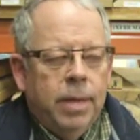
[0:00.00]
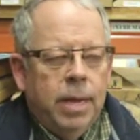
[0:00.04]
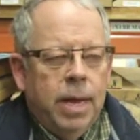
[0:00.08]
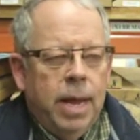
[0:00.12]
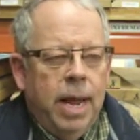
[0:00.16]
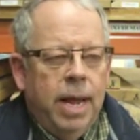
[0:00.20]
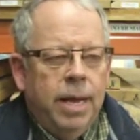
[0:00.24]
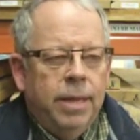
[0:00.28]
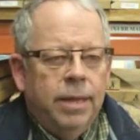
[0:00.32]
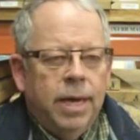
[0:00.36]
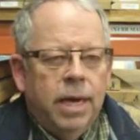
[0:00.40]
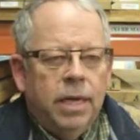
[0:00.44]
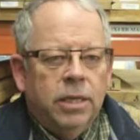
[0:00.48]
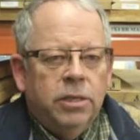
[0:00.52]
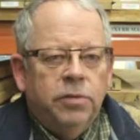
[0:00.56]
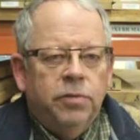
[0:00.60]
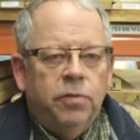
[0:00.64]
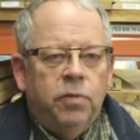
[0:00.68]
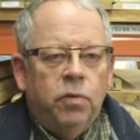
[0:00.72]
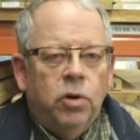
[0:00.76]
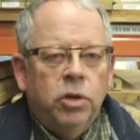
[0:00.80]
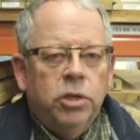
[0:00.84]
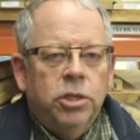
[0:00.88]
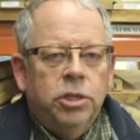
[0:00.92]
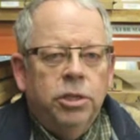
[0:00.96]
And that's
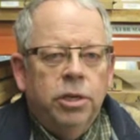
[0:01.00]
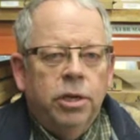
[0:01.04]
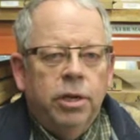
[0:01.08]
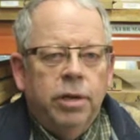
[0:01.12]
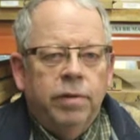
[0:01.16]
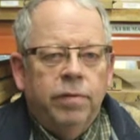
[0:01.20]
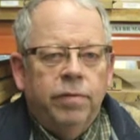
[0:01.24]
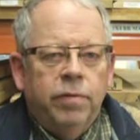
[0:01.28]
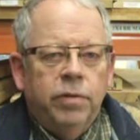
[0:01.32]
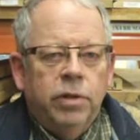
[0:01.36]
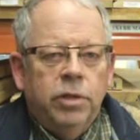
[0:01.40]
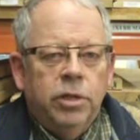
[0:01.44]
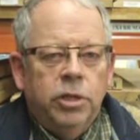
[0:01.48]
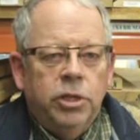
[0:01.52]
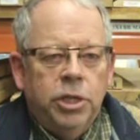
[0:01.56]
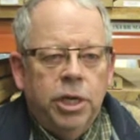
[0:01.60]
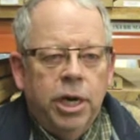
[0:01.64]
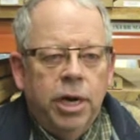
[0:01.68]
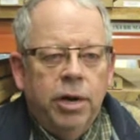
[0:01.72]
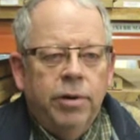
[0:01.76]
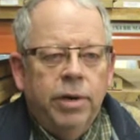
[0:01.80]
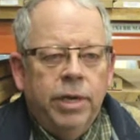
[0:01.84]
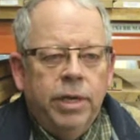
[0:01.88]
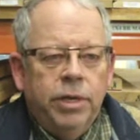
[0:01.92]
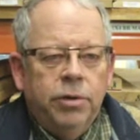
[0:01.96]
fortunate for the
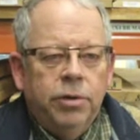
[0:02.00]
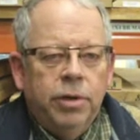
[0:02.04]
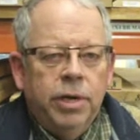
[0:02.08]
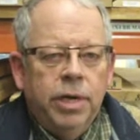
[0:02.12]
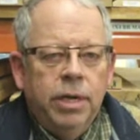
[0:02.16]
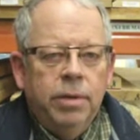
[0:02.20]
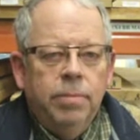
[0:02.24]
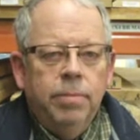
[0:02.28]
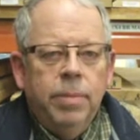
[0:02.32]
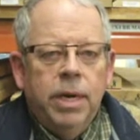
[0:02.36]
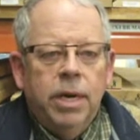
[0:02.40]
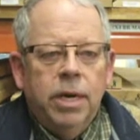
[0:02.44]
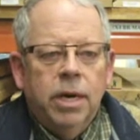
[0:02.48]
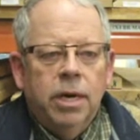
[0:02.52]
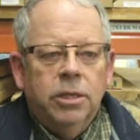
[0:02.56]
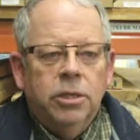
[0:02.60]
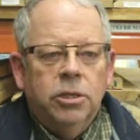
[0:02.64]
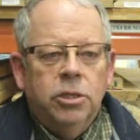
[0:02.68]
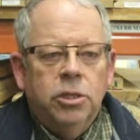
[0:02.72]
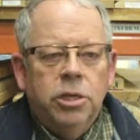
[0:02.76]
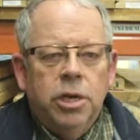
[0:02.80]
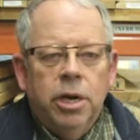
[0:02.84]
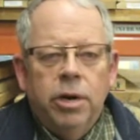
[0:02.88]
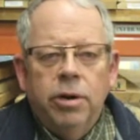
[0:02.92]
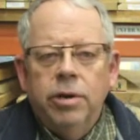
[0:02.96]
cherry tree, because
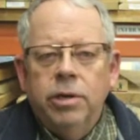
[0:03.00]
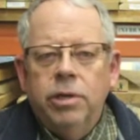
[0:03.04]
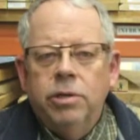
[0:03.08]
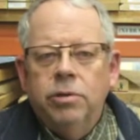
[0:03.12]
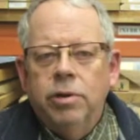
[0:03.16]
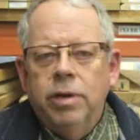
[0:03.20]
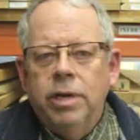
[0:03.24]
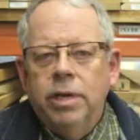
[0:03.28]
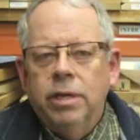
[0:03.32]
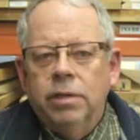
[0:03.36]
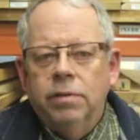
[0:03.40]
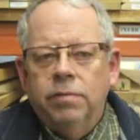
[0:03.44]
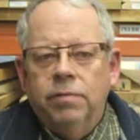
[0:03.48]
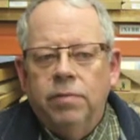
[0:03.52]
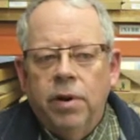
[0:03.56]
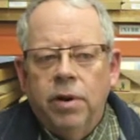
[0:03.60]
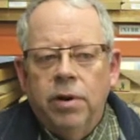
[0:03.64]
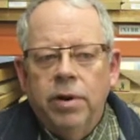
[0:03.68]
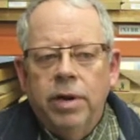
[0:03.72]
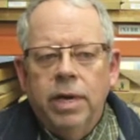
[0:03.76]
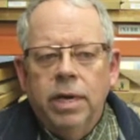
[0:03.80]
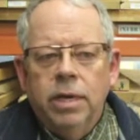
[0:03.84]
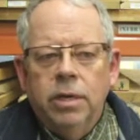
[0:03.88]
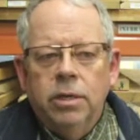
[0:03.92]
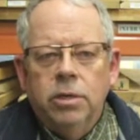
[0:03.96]
cherry tree is
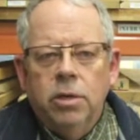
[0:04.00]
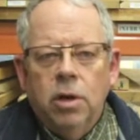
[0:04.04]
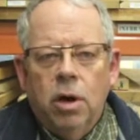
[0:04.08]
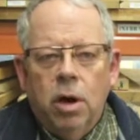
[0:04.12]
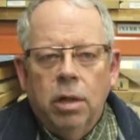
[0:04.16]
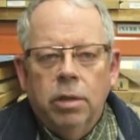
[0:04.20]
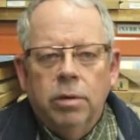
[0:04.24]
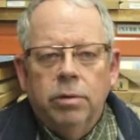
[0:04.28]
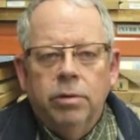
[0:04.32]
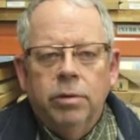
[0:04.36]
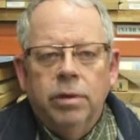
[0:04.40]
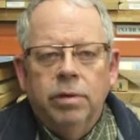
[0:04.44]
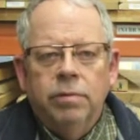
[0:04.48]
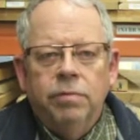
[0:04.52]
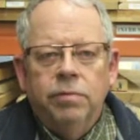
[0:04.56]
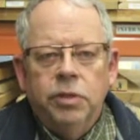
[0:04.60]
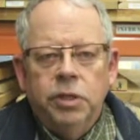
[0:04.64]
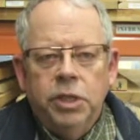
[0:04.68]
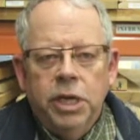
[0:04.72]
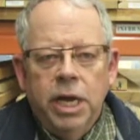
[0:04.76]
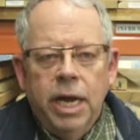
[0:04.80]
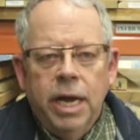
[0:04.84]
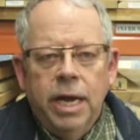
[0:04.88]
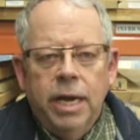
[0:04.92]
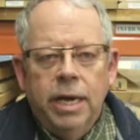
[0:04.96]
very intolerant of
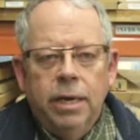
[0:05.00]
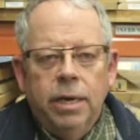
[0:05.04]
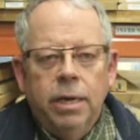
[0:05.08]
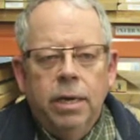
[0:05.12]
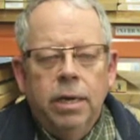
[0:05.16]
shade,